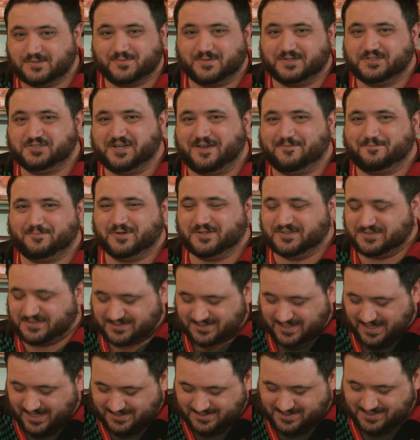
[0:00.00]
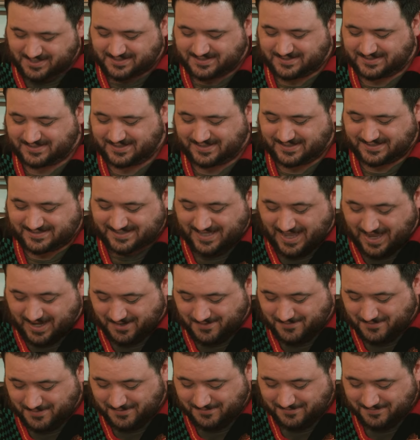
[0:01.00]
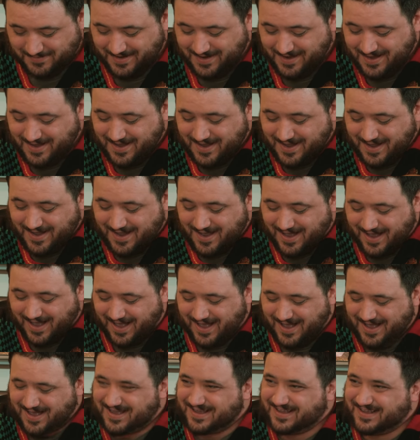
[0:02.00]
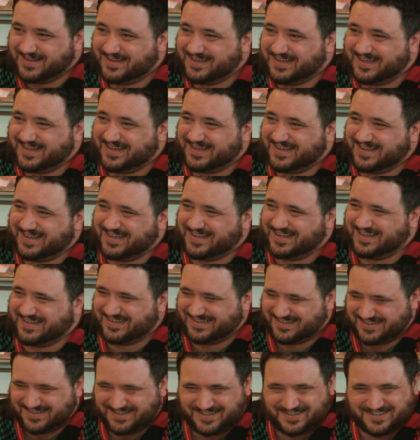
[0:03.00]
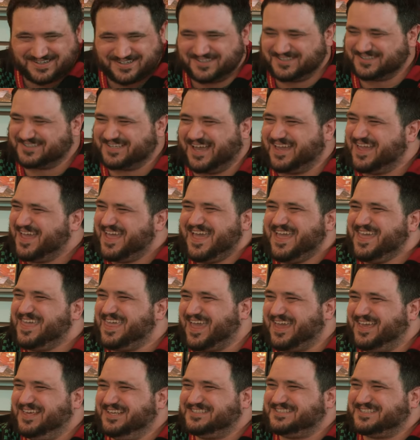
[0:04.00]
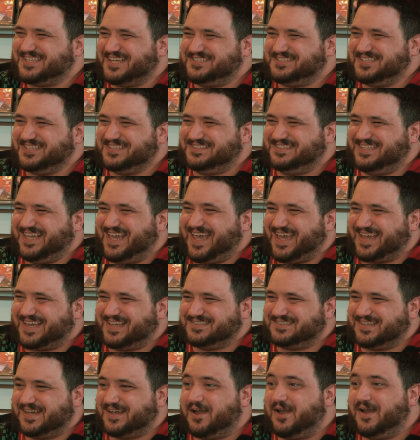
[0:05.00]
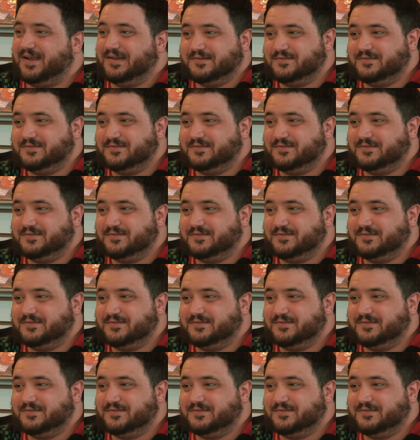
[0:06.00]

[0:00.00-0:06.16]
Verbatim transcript: is what Jeff Bridges says. That's an exact quote. Because uh -huh. yeah, he's such a dick. He's like, I